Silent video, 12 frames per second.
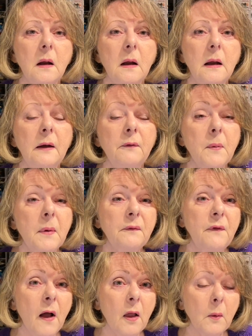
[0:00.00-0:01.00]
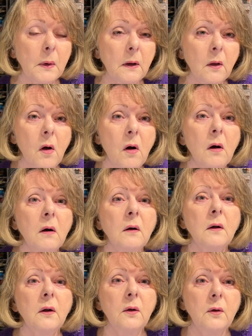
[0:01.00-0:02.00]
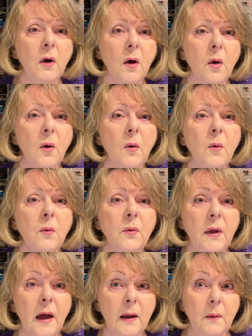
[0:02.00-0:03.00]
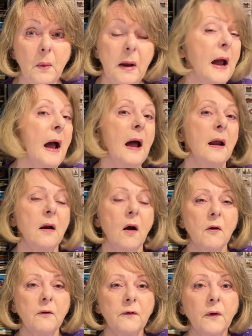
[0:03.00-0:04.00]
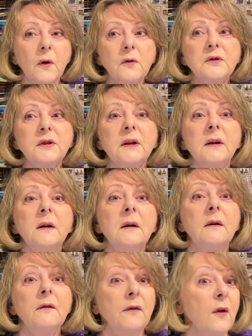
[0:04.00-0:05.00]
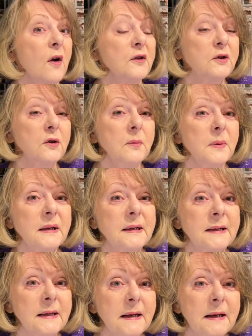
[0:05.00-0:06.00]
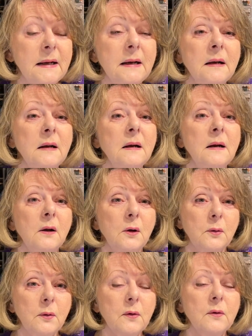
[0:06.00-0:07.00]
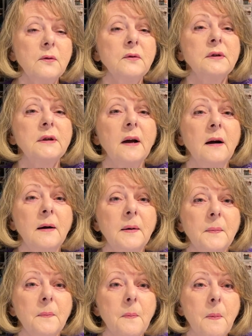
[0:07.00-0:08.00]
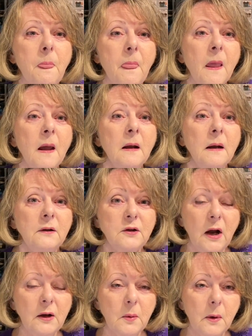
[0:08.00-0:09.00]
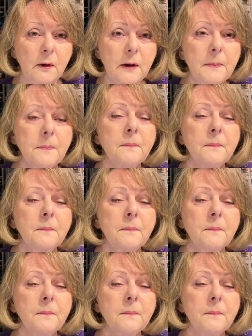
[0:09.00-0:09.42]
if you've been following along, you know that we had our first FlossTube at Sea cruise in January.